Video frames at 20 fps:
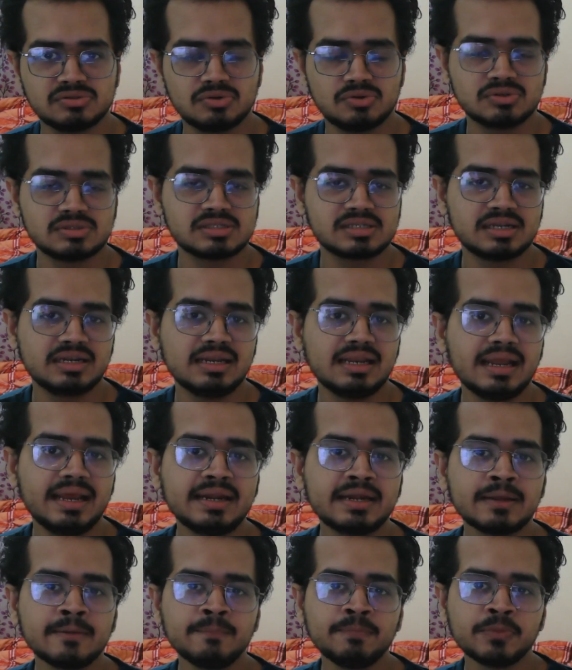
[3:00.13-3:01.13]
no
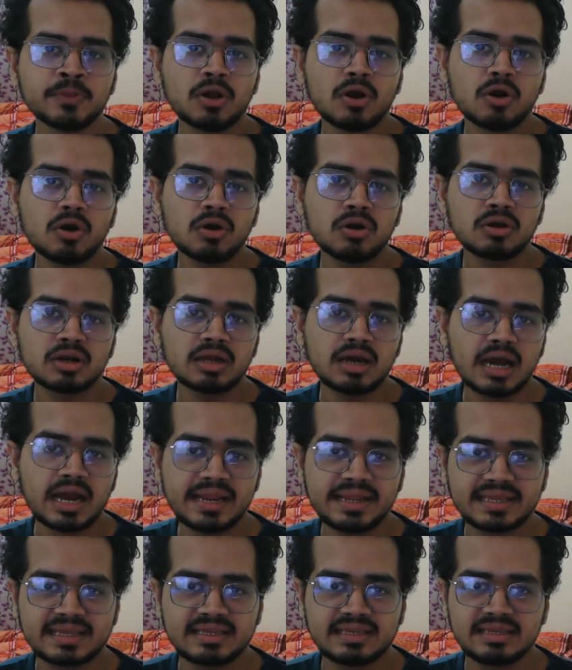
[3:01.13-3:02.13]
sunlight, or
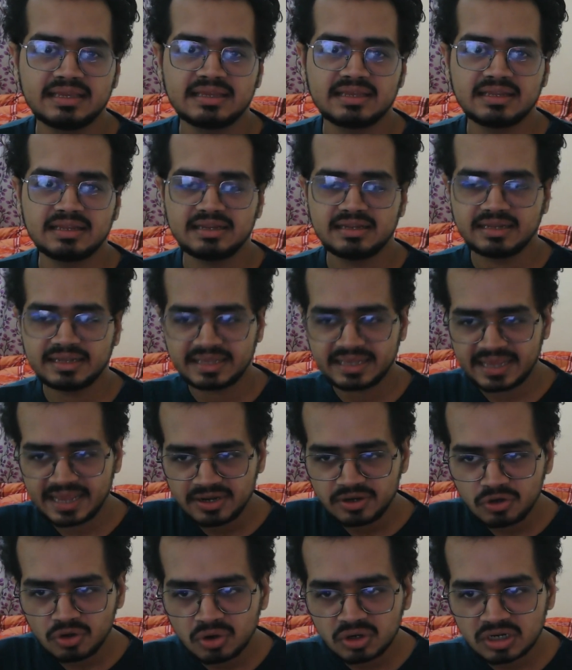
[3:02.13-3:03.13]
I
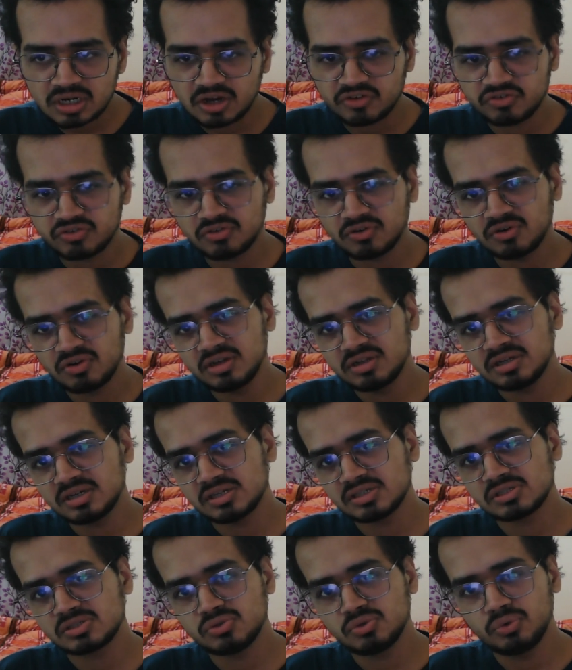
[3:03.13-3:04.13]
cannot afford a
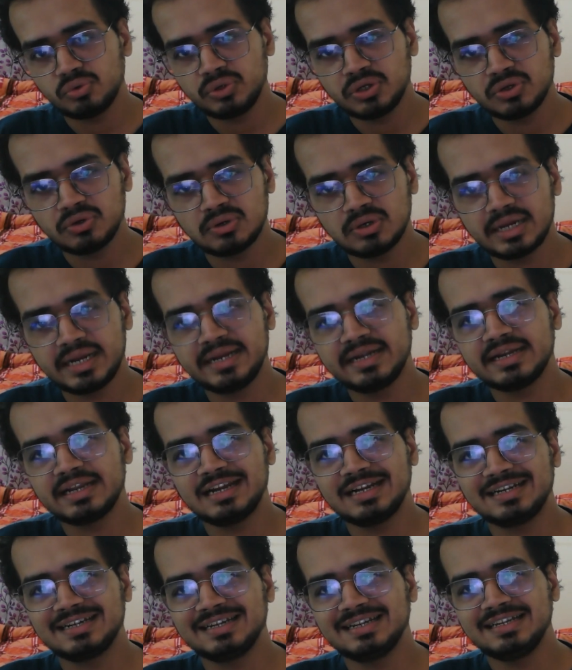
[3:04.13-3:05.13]
studio light,
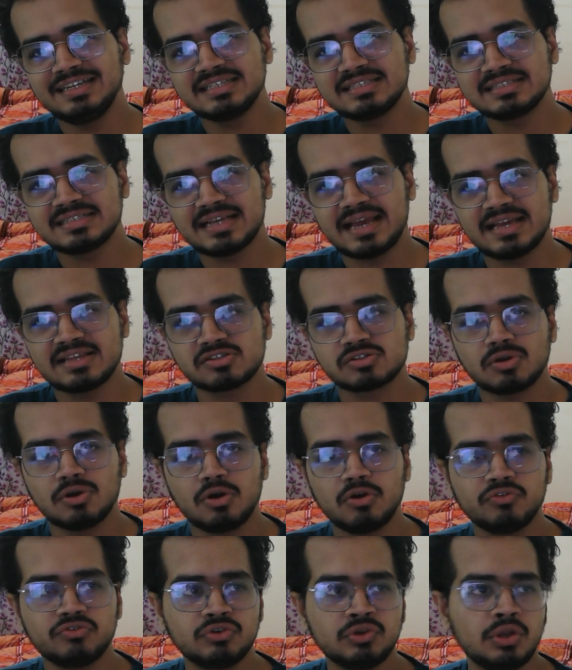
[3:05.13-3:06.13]
at least as
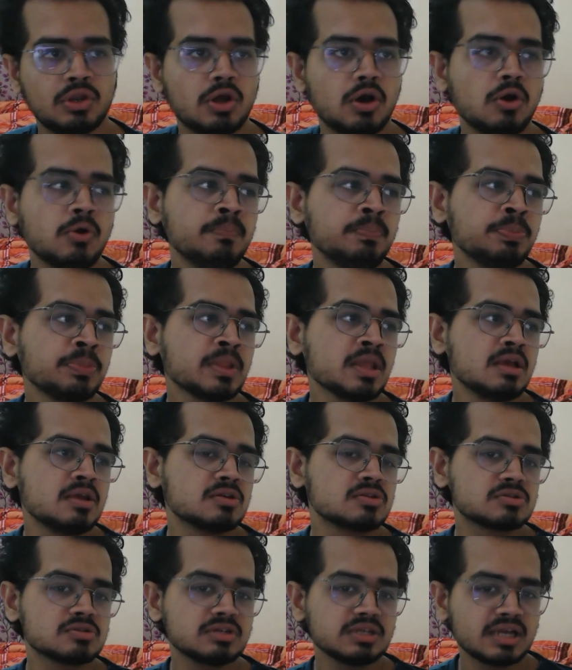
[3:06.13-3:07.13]
of now.
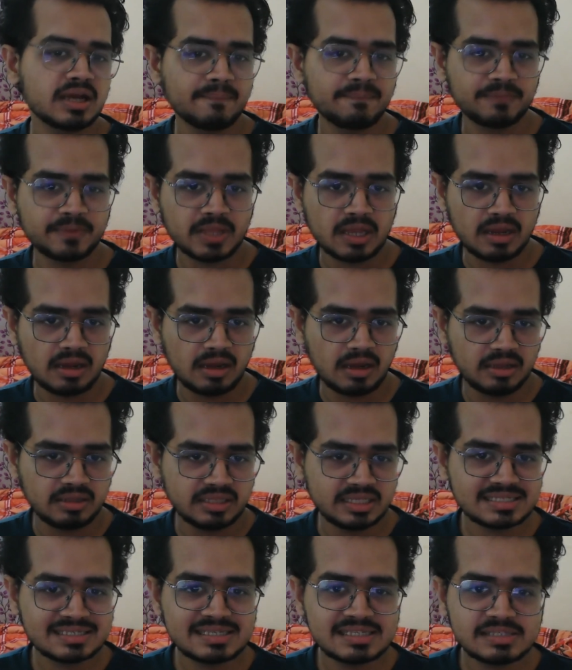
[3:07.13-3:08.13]
So yeah,
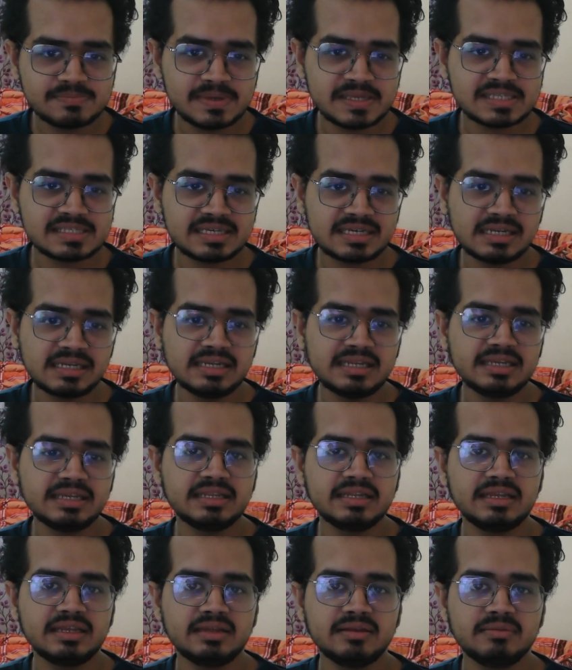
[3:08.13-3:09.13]
this is
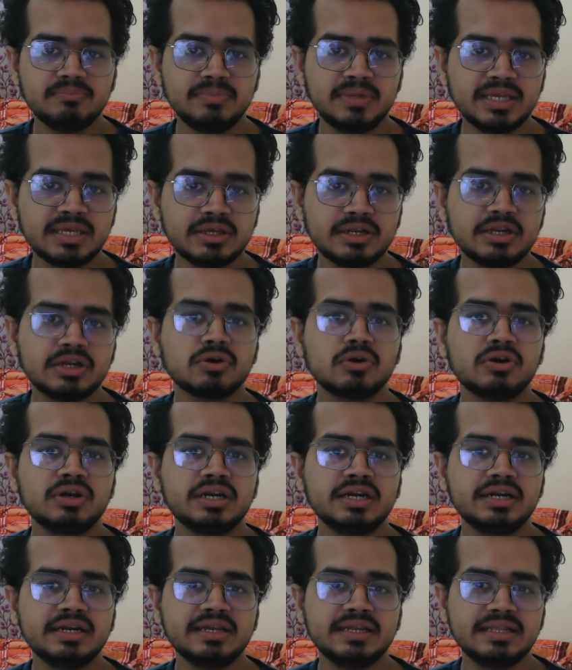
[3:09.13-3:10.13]
basically being
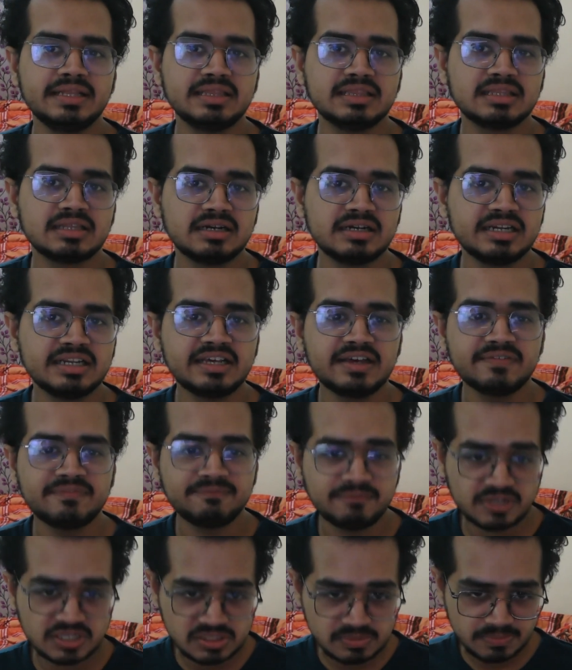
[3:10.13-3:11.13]
recorded in 30
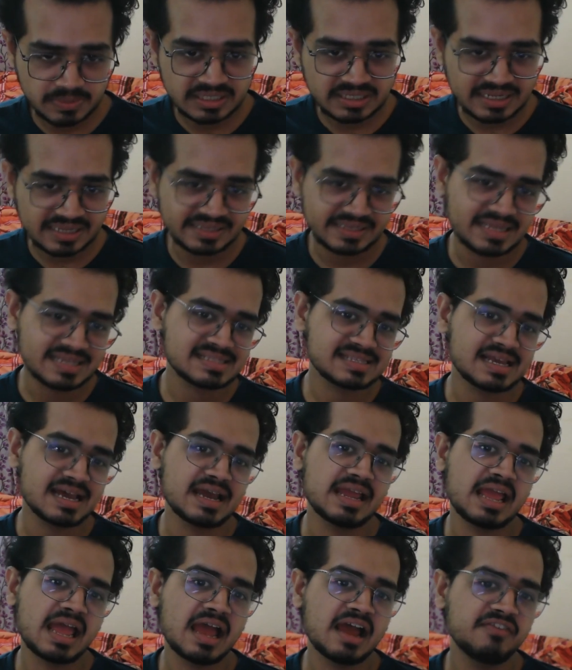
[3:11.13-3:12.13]
fps, but yes,
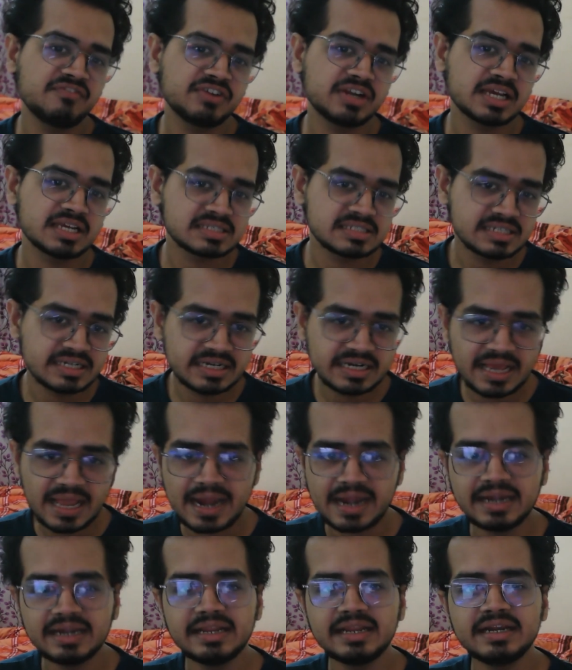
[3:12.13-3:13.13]
I have tested
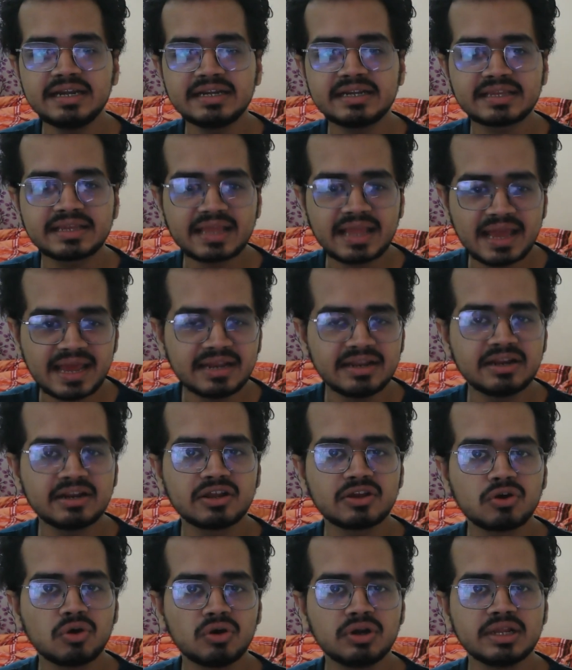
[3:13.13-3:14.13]
and it can
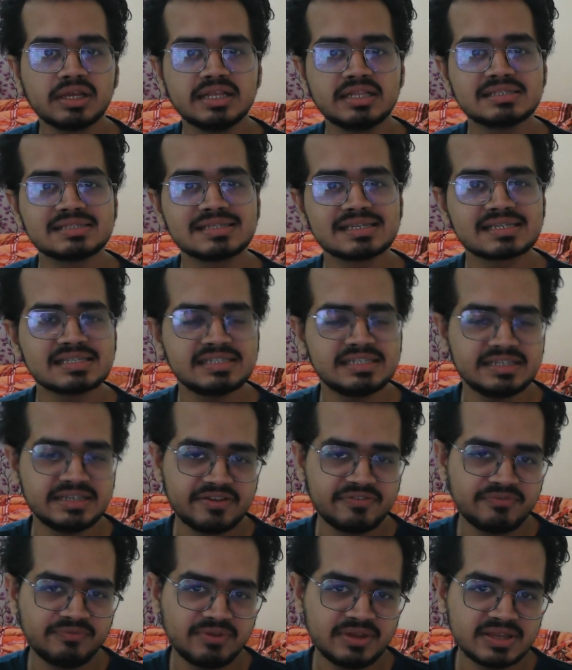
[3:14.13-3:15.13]
record in 60
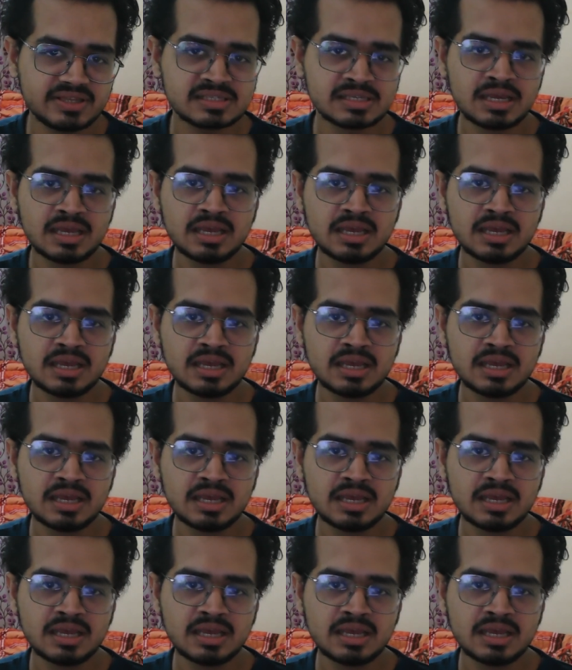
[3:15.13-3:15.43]
fps.